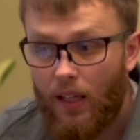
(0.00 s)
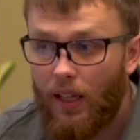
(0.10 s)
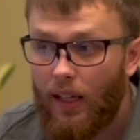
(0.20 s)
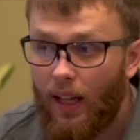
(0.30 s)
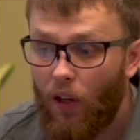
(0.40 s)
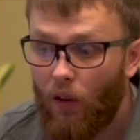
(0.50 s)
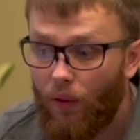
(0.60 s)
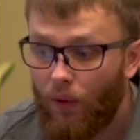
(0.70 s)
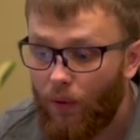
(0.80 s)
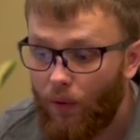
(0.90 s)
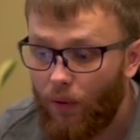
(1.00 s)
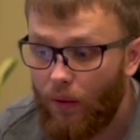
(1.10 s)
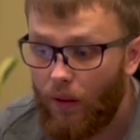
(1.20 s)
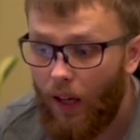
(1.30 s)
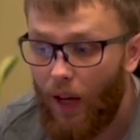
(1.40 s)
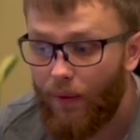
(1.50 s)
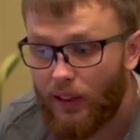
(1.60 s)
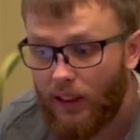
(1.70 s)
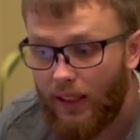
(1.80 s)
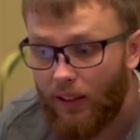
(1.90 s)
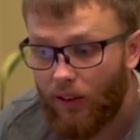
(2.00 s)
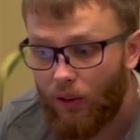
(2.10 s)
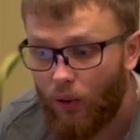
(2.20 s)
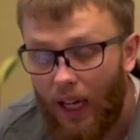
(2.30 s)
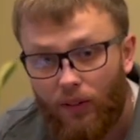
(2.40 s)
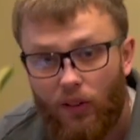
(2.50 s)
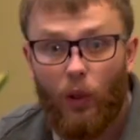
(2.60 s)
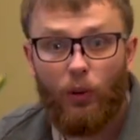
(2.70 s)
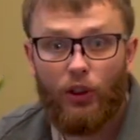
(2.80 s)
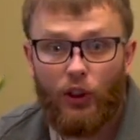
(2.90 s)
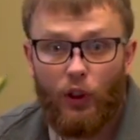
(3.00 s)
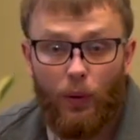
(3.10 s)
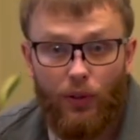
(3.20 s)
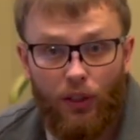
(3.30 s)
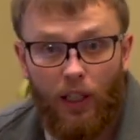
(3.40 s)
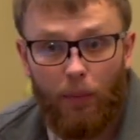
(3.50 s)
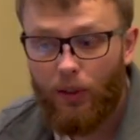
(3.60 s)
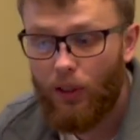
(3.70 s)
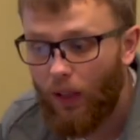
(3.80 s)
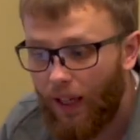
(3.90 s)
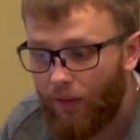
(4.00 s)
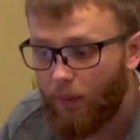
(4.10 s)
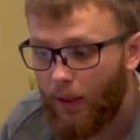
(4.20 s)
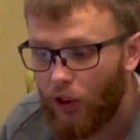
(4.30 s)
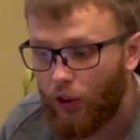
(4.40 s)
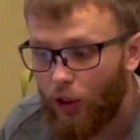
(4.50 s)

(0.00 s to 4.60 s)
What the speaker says: Now, obviously, you have to know what you're doing with your company. You have to make sure your